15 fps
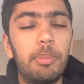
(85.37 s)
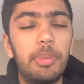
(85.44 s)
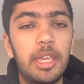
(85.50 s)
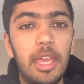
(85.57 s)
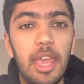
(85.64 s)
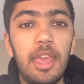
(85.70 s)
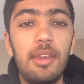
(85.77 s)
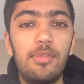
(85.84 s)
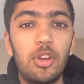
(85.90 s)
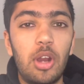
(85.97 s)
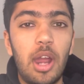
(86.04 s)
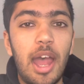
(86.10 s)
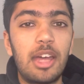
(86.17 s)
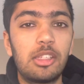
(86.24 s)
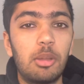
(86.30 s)

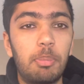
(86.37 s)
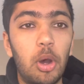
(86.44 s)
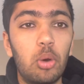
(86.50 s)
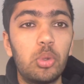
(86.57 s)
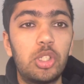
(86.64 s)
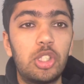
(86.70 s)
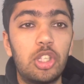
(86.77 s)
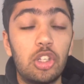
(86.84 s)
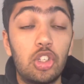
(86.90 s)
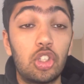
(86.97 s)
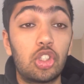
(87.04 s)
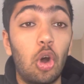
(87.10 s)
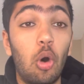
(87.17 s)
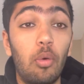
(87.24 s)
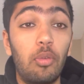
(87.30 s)
behavior as opposed to
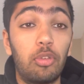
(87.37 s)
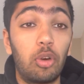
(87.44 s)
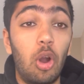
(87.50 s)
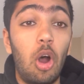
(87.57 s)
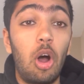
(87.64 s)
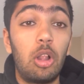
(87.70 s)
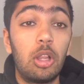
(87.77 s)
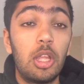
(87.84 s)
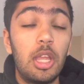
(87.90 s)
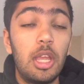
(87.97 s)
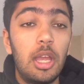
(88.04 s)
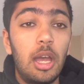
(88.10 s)
just overall,